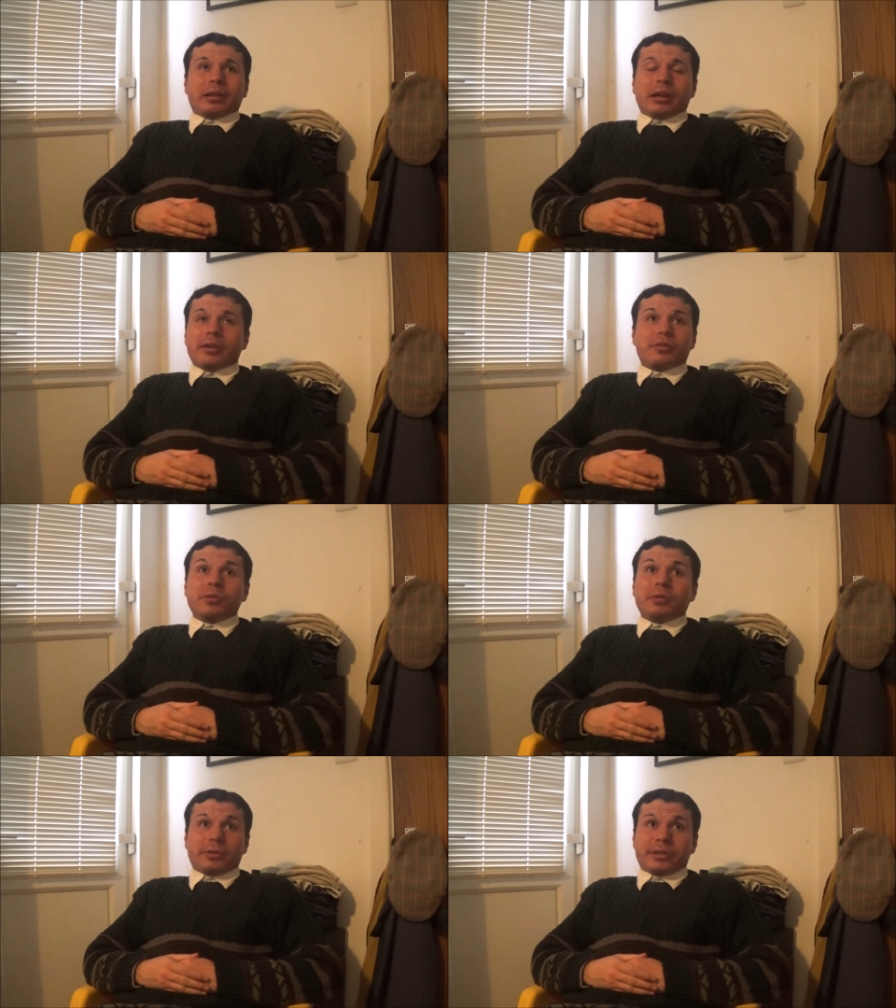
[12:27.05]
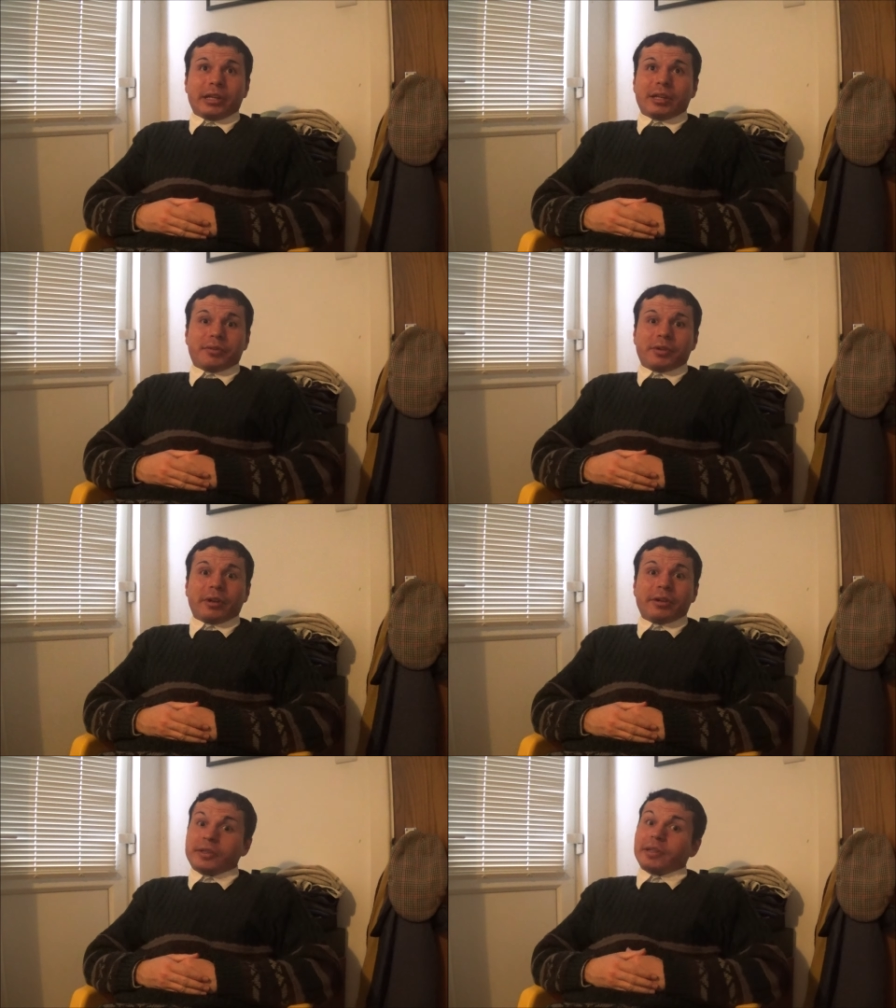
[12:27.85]
I do not take it for
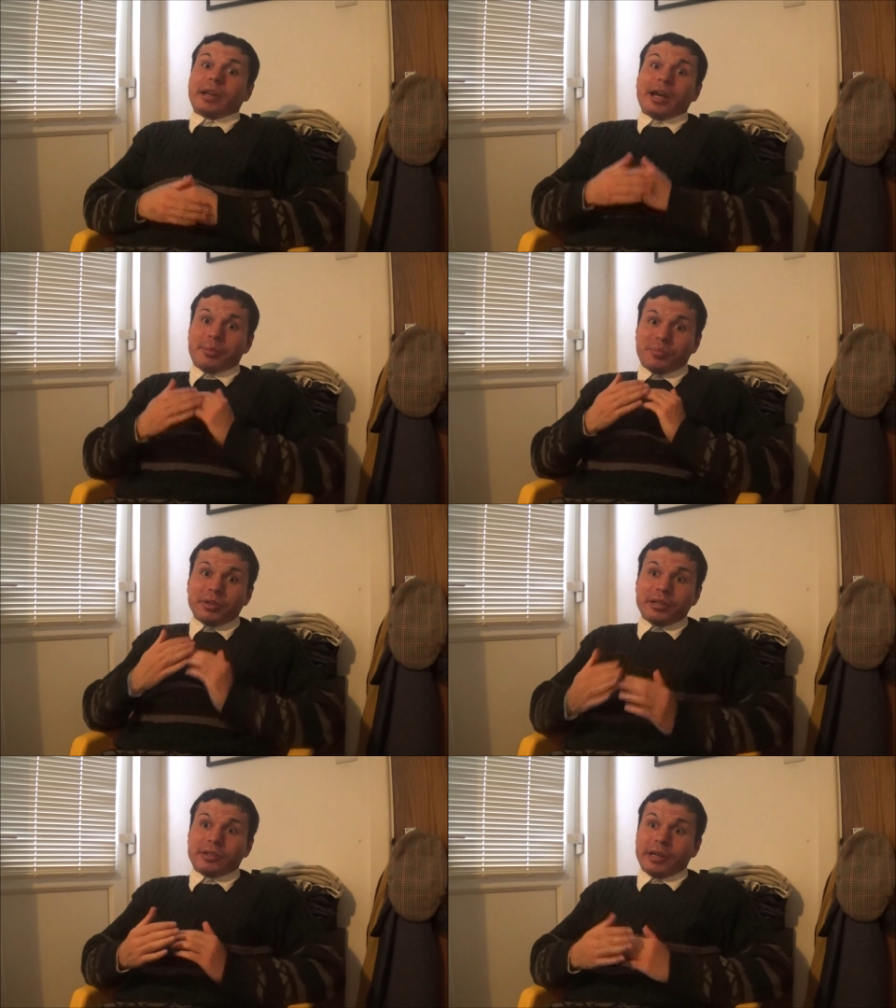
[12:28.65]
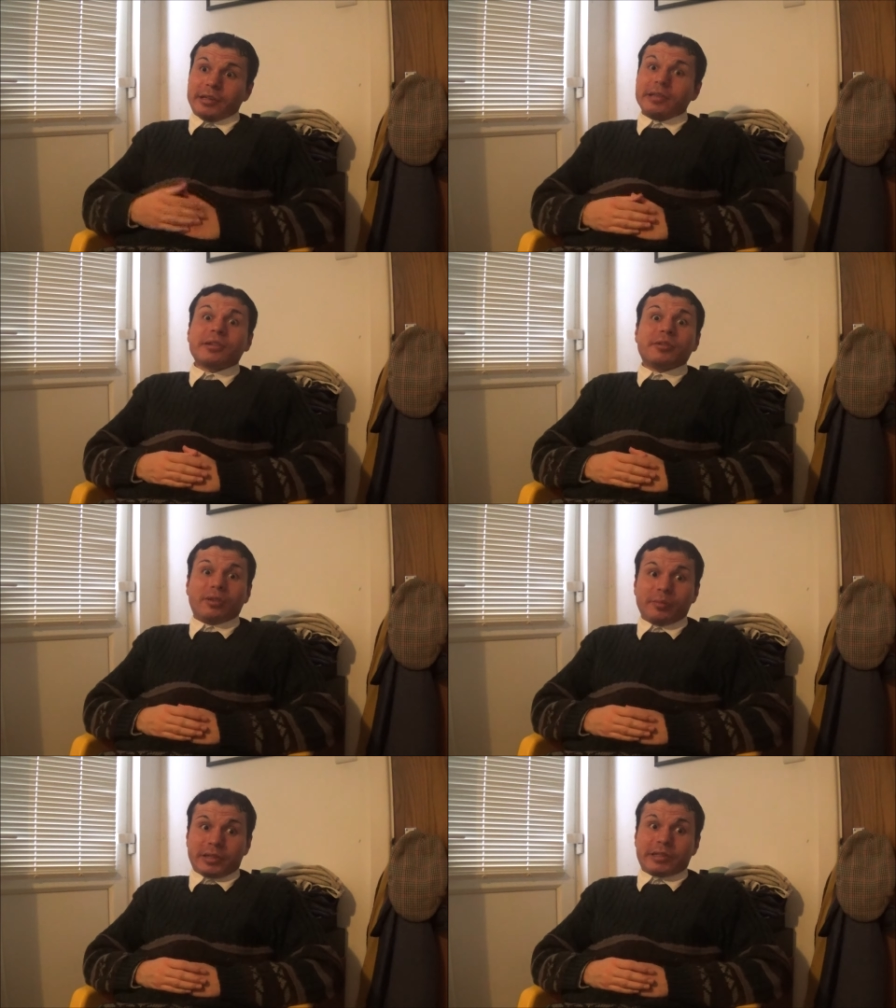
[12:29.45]
granted, and I appreciate it
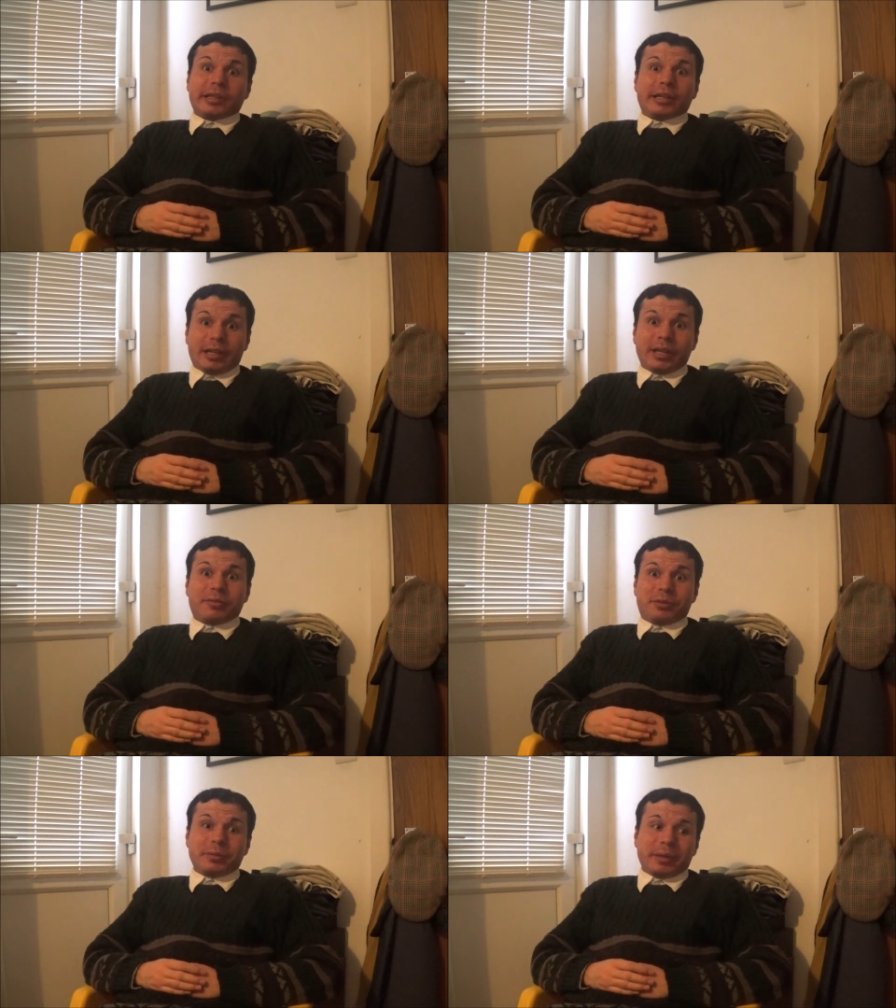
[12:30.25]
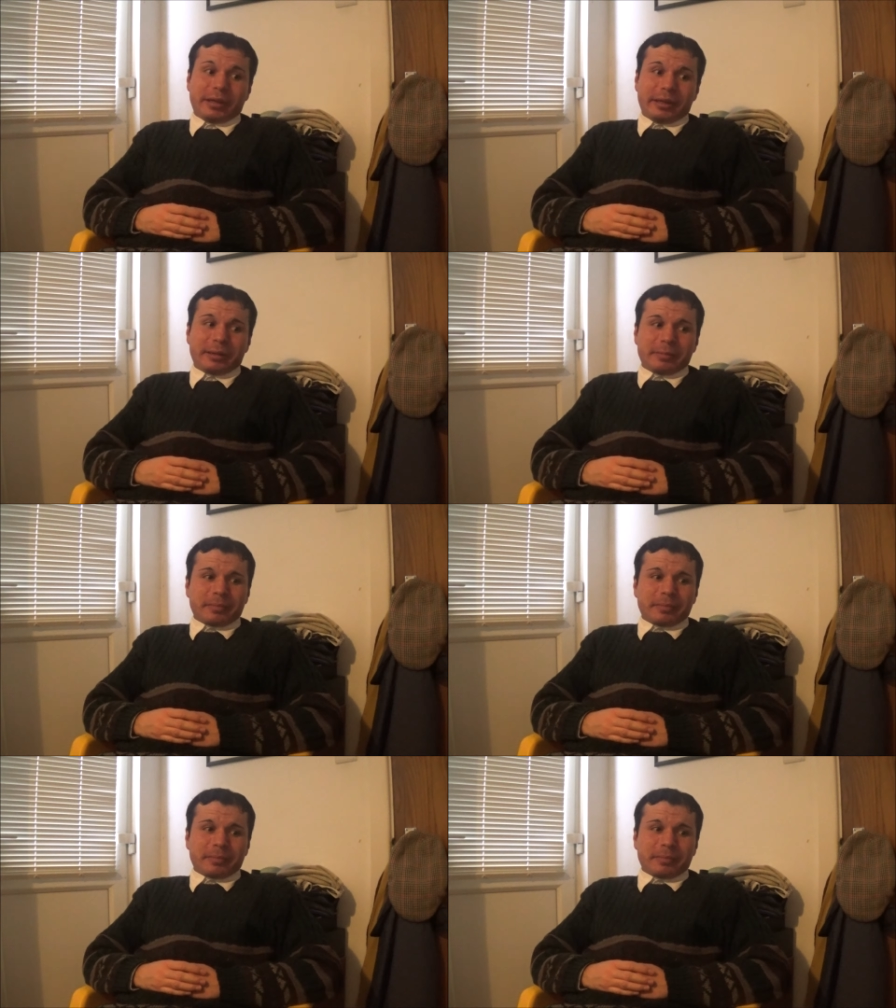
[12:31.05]
enormously in every way.